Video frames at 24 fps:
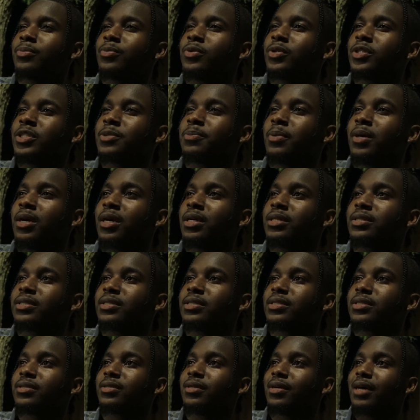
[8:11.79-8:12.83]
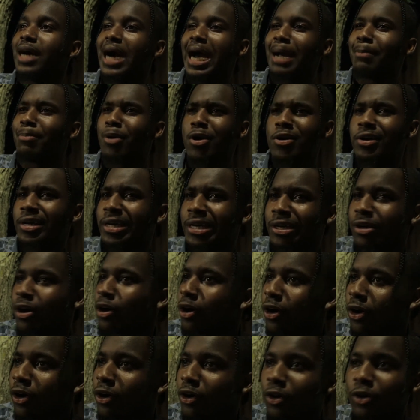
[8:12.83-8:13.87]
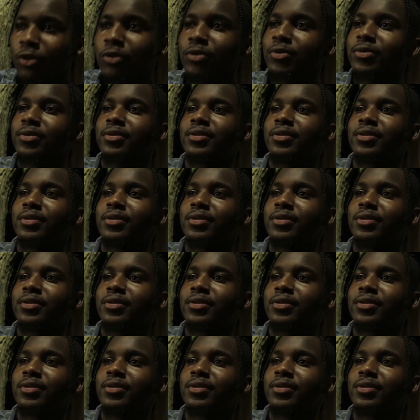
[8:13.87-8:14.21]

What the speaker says: more spots, Hibernian Hall,